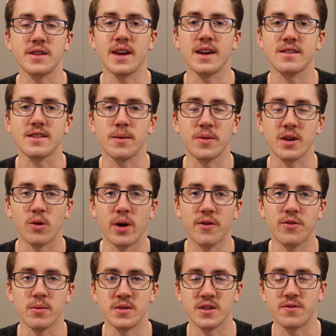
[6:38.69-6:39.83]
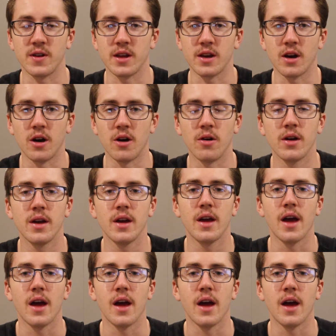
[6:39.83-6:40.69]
take something away from this video